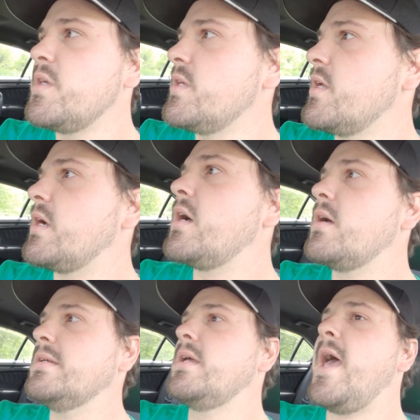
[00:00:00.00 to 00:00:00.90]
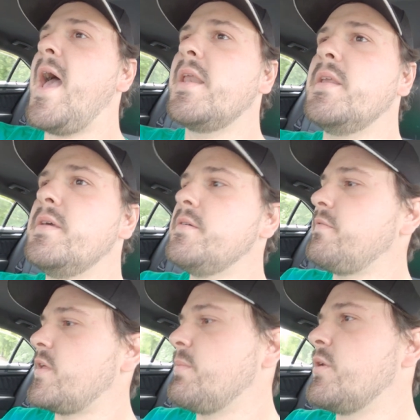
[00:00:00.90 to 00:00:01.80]
the
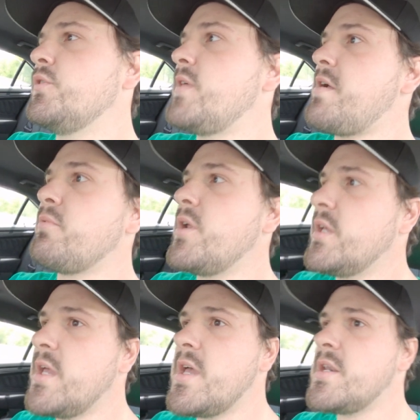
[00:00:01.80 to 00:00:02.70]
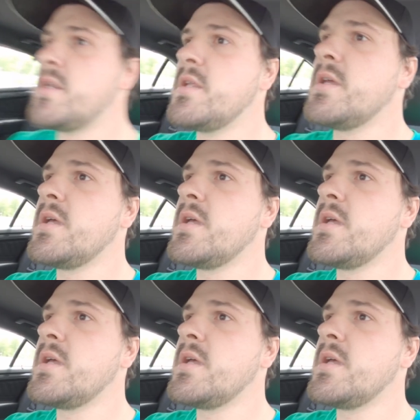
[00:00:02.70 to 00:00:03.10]
additive, and I'm gonna do that run again